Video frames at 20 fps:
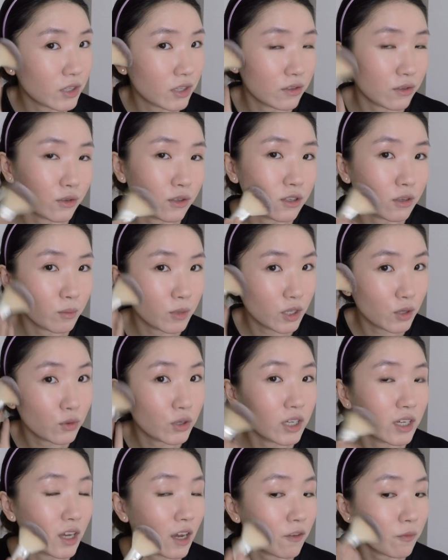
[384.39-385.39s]
is gonna be good
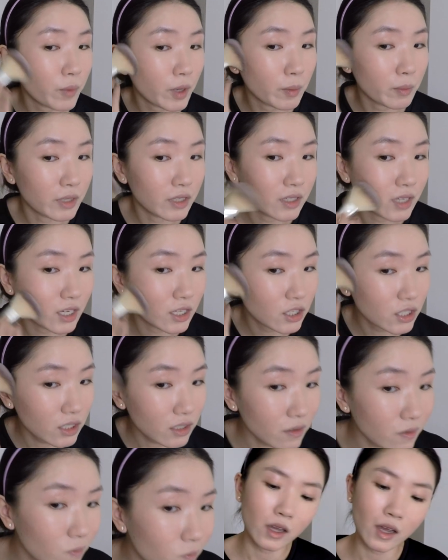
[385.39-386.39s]
enough
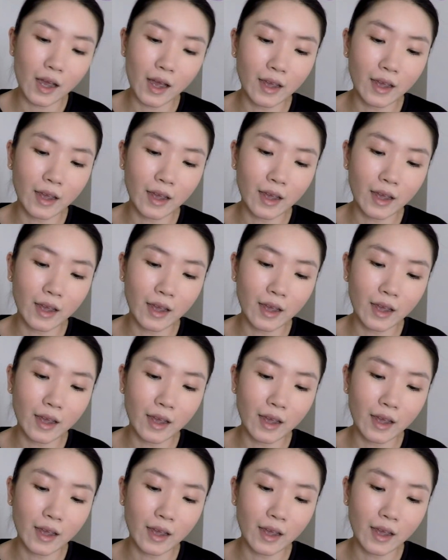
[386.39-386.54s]
pigmentation.